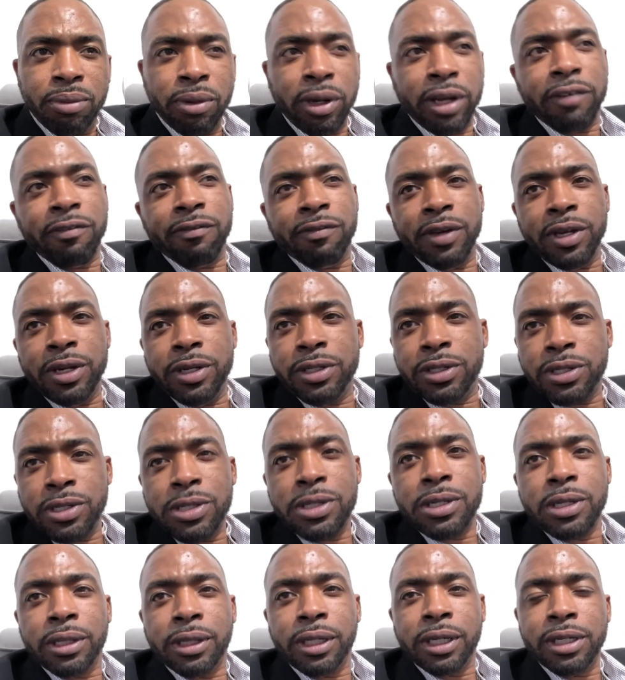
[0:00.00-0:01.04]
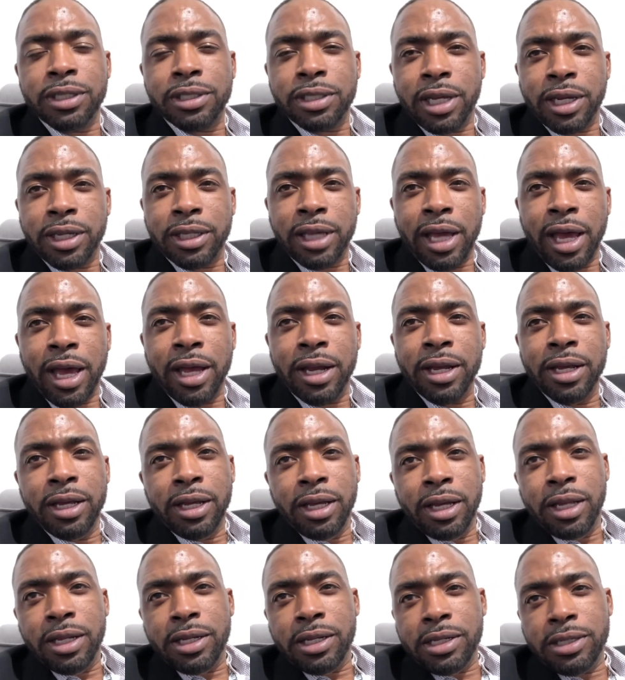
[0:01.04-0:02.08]
brick finishes and things like that,
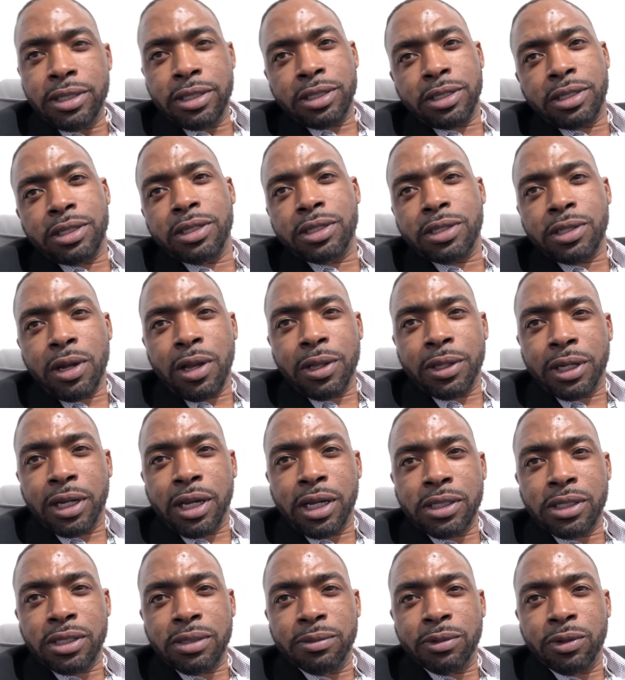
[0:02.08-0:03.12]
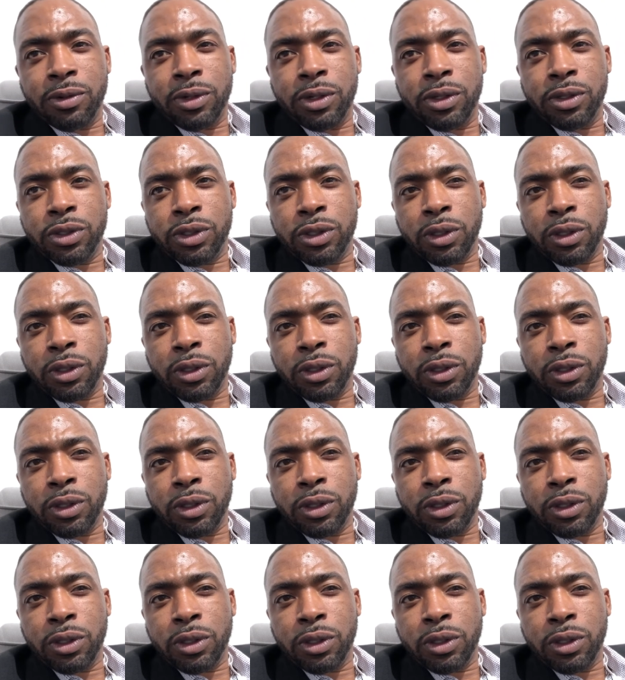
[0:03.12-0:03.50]
and then just install the custom grills.